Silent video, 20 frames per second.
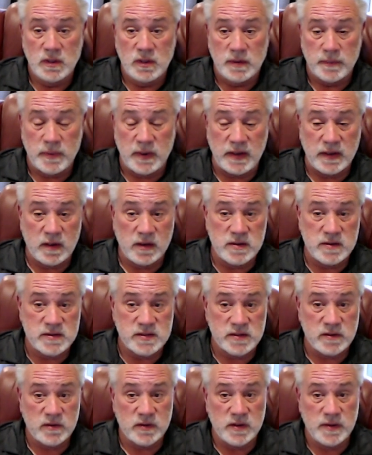but I
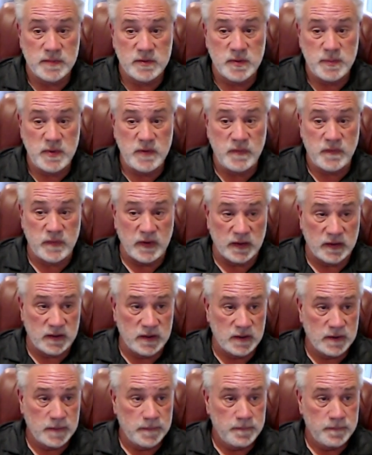consider them to be filler